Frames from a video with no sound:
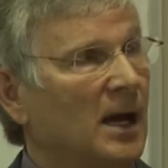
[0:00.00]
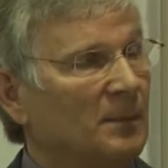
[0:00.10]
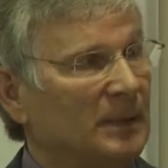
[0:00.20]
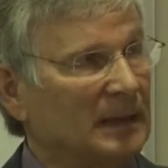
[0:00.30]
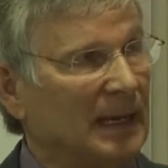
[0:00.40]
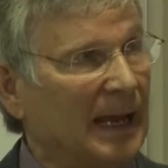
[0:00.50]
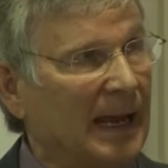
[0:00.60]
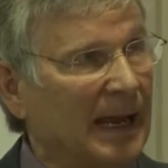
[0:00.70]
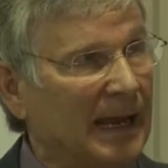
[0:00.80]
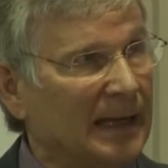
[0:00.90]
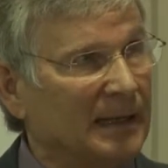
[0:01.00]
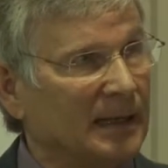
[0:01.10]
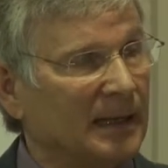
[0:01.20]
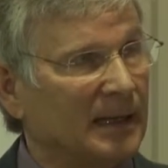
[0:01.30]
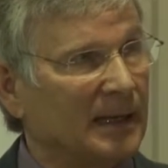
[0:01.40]
plan,
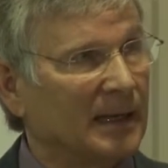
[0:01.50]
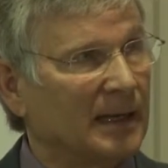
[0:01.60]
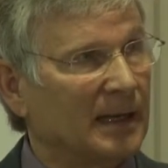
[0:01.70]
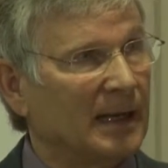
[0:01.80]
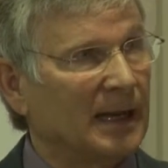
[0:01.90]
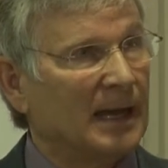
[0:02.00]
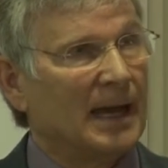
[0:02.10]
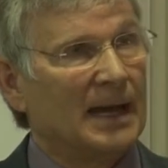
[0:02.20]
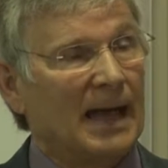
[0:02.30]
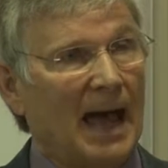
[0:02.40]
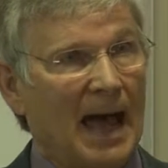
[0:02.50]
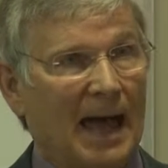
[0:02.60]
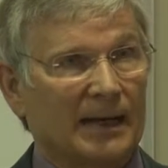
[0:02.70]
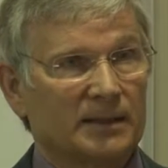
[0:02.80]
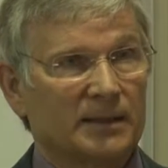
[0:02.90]
and
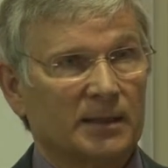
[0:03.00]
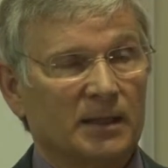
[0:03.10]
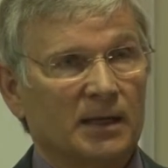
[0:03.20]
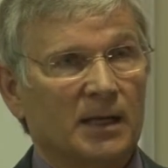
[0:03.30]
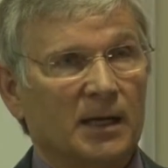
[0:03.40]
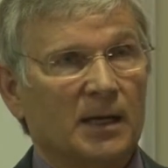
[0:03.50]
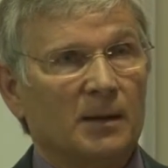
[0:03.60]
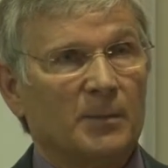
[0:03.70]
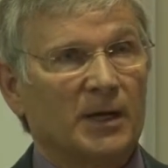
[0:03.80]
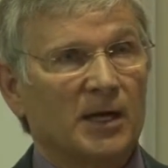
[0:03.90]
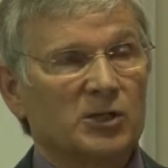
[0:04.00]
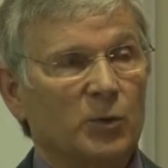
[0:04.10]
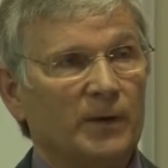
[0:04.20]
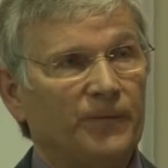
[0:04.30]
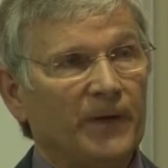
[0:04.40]
act. Because
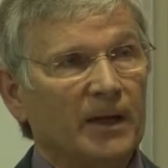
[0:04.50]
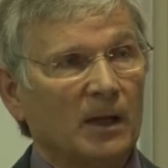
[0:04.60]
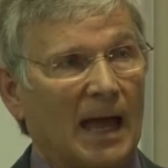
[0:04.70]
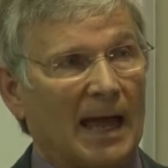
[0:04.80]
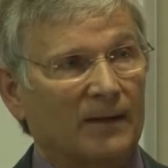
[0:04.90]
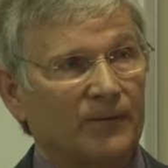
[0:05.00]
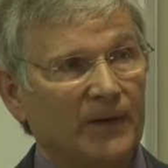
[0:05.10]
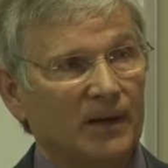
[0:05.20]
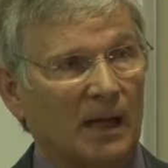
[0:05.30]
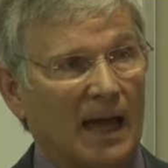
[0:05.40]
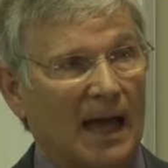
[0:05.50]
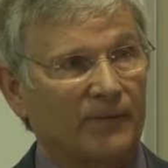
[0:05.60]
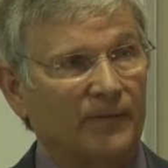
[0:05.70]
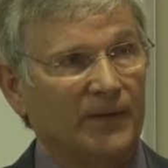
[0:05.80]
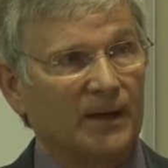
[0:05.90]
we feel, act, feel,
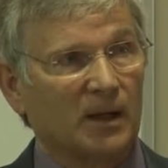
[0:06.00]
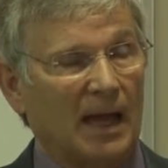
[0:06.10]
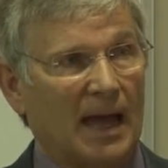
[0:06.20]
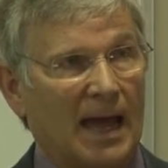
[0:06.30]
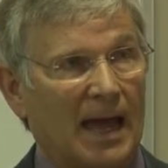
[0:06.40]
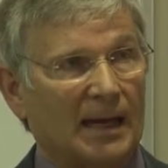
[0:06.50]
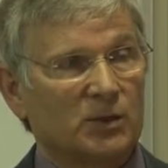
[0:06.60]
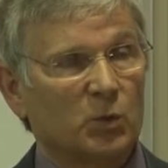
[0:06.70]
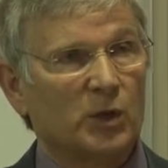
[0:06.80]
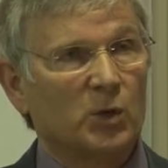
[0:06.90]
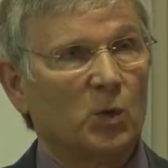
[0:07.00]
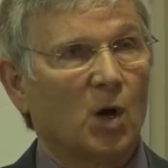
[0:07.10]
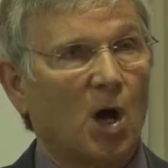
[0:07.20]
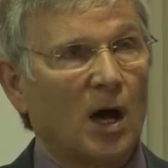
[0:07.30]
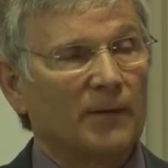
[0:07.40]
act, feel, act we
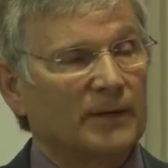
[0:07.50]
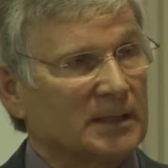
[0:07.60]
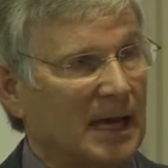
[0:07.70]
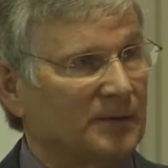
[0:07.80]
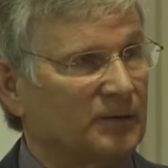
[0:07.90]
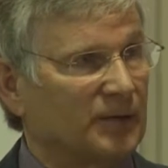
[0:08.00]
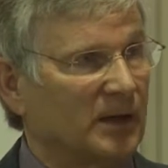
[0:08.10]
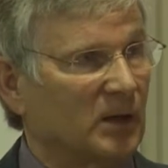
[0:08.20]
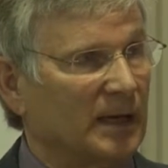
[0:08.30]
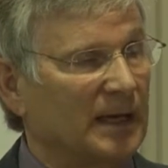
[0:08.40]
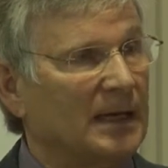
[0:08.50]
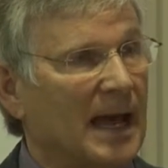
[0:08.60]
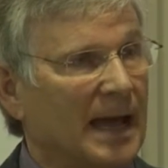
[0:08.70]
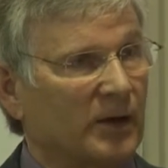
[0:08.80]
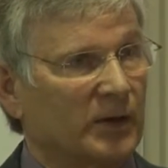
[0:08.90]
will oftentimes feel
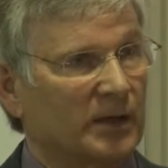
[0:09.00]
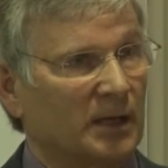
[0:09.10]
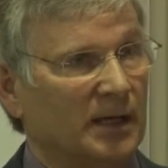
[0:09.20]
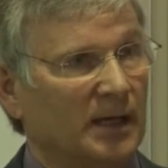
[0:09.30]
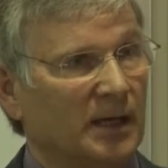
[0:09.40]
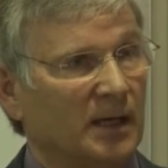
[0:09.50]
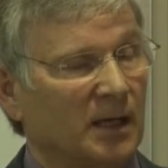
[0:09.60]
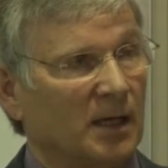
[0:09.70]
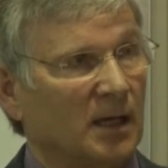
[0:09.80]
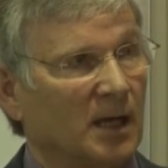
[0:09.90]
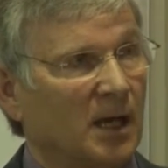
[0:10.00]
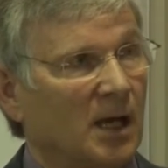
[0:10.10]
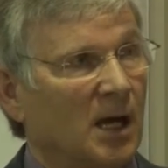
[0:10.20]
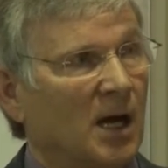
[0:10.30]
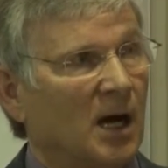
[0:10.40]
inaccurately,
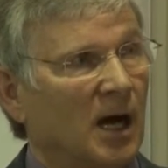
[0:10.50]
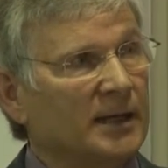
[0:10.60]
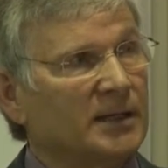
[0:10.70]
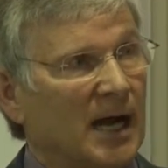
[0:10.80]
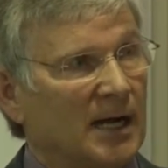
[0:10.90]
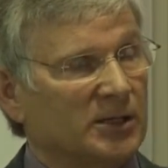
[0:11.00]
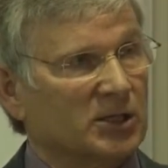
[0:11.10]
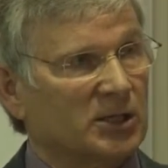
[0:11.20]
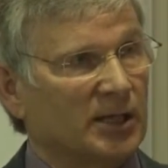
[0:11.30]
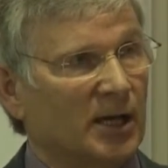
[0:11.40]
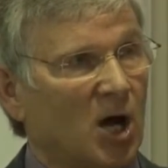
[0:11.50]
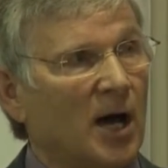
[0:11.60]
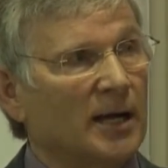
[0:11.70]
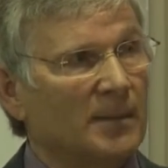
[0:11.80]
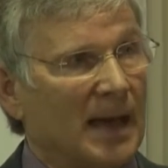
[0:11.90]
unconsciously,
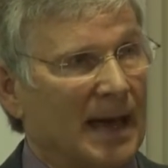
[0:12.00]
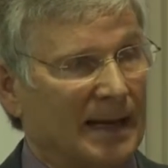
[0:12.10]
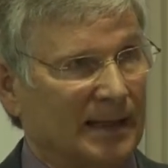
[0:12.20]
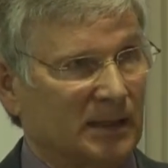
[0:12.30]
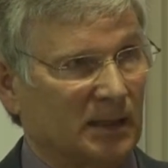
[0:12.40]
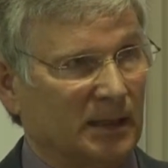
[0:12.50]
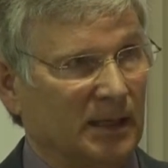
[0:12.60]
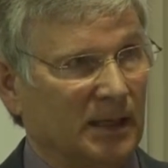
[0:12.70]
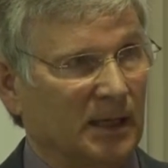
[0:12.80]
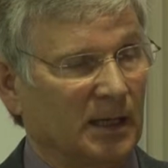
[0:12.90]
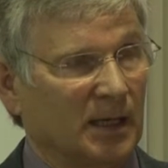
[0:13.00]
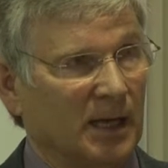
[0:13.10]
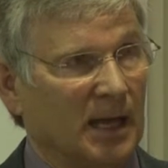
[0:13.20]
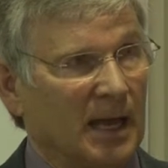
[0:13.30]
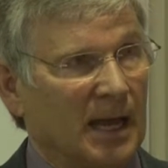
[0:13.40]
automatically,
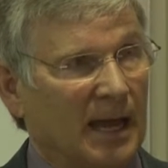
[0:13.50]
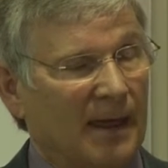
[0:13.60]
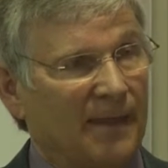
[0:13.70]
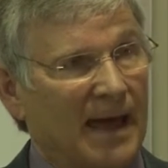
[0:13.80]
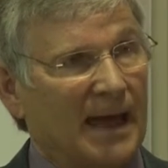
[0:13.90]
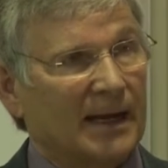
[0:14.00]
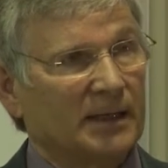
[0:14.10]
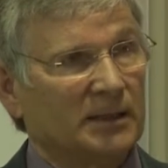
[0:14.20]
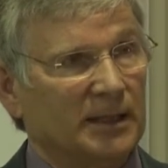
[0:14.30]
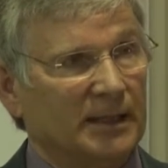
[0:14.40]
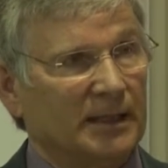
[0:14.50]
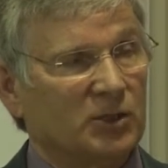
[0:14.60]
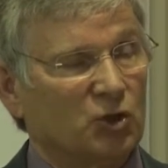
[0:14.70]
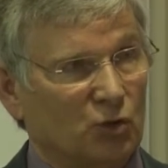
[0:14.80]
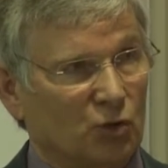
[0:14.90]
and that can
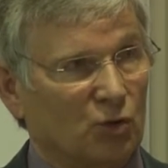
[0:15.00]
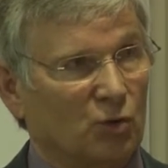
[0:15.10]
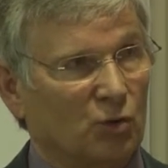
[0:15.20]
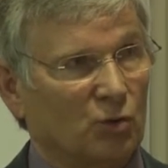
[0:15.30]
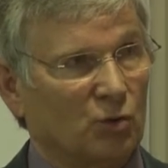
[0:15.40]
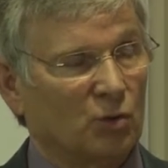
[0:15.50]
lead to